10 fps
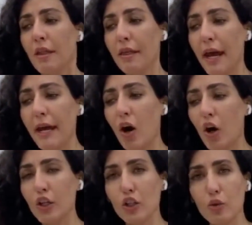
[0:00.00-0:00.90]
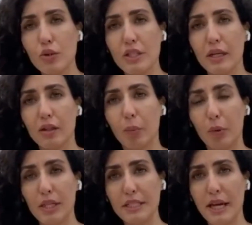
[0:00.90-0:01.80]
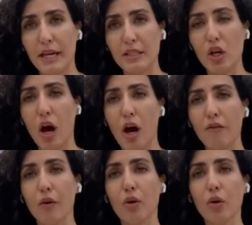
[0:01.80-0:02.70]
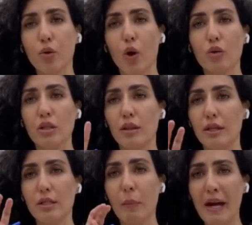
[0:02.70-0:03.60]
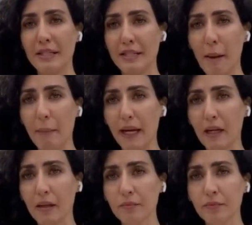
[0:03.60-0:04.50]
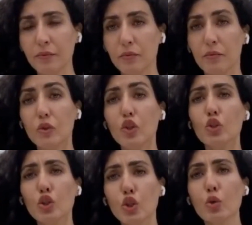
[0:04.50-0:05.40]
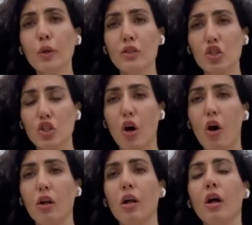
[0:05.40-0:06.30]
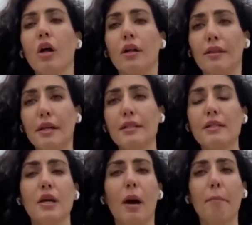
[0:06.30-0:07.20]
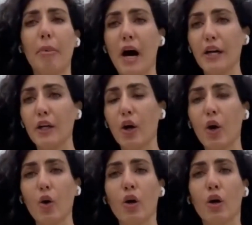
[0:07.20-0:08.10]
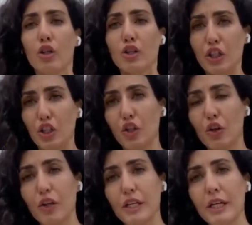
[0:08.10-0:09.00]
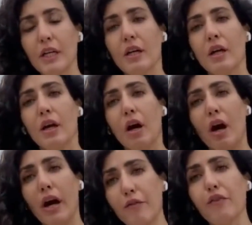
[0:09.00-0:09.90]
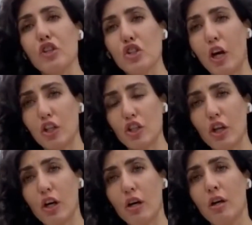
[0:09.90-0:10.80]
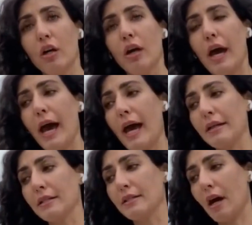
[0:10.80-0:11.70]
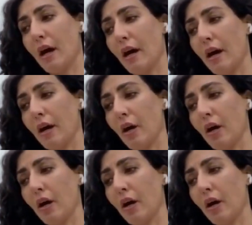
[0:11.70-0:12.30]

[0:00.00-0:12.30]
They are using the pretext of, quote, this pandemic to install this biosecurity infrastructure, and uh,